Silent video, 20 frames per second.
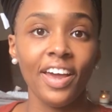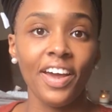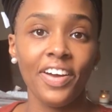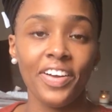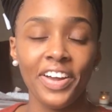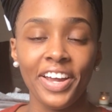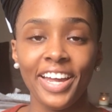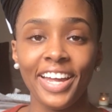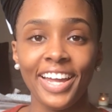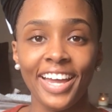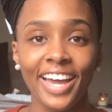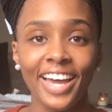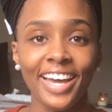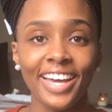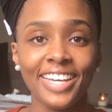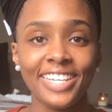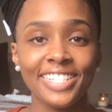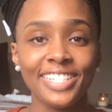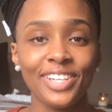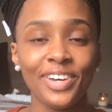Alright
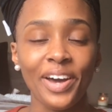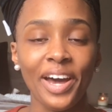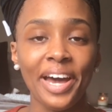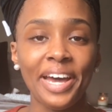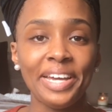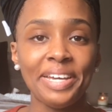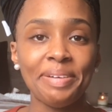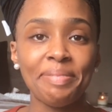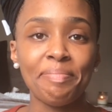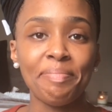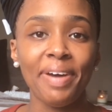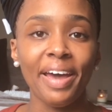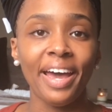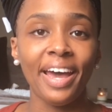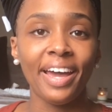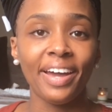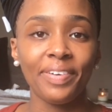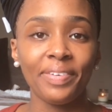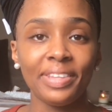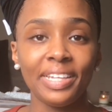guys, so I am
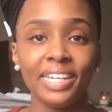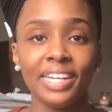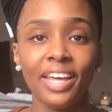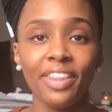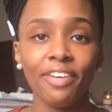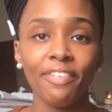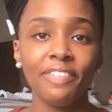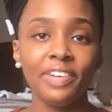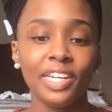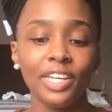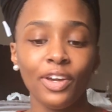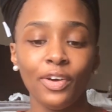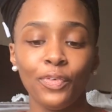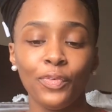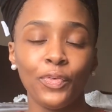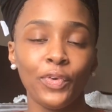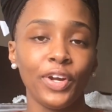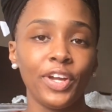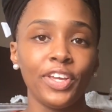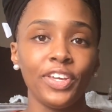back with another video
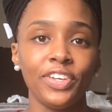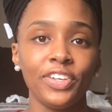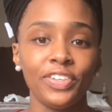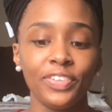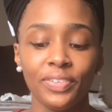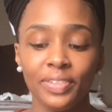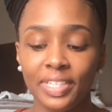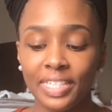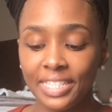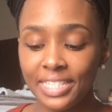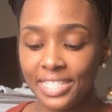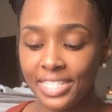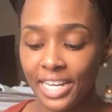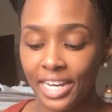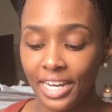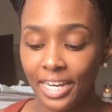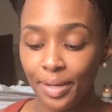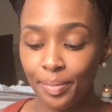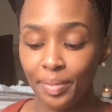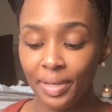for you. This
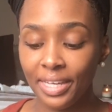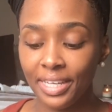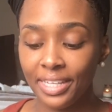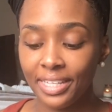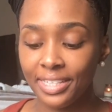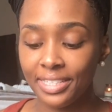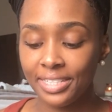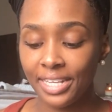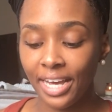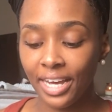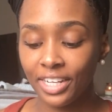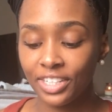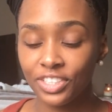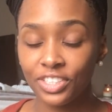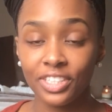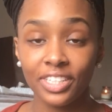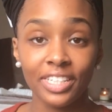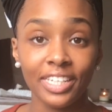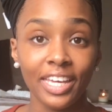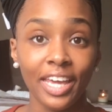time it is
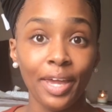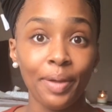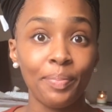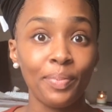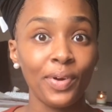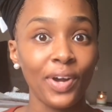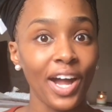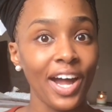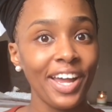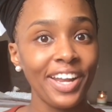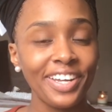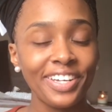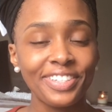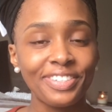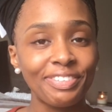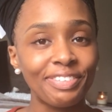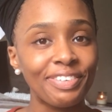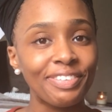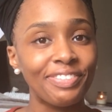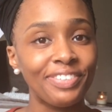actually a product
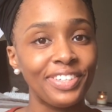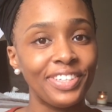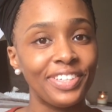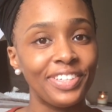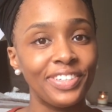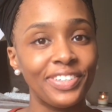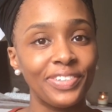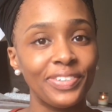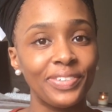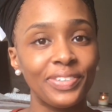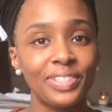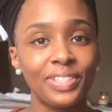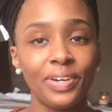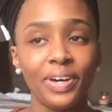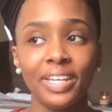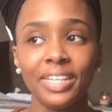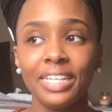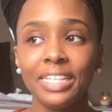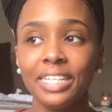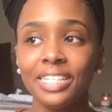review. So I
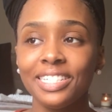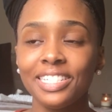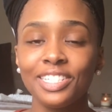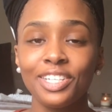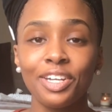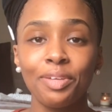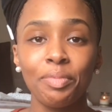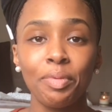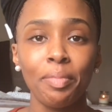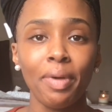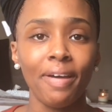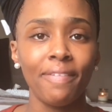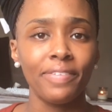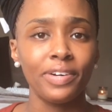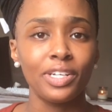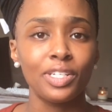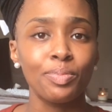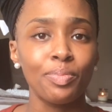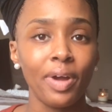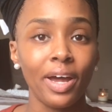think this is going to be my
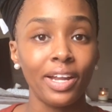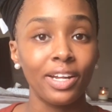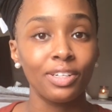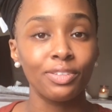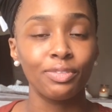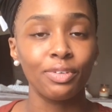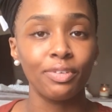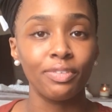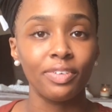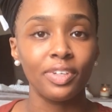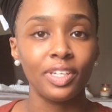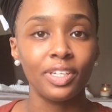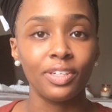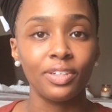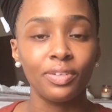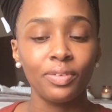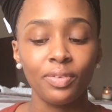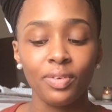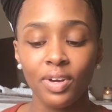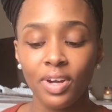first product review.
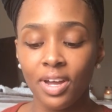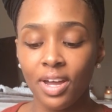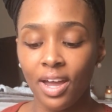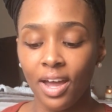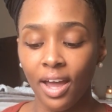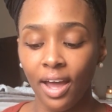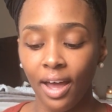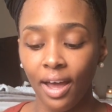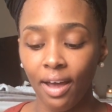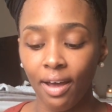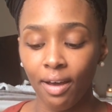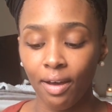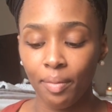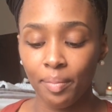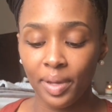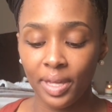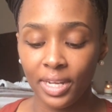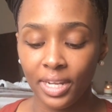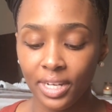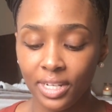And
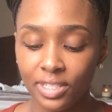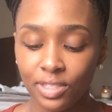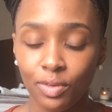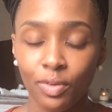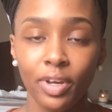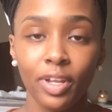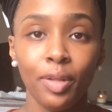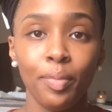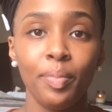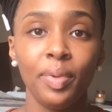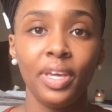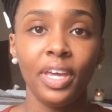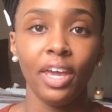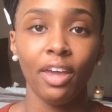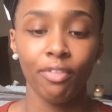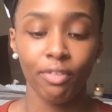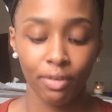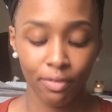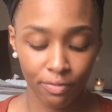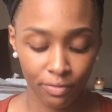it is going to be a
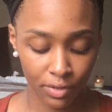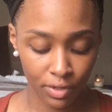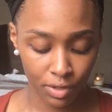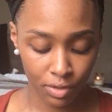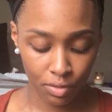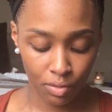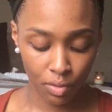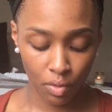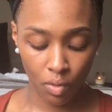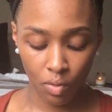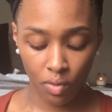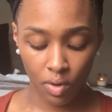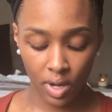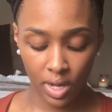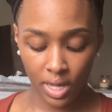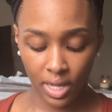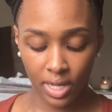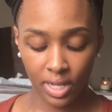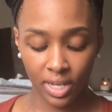review on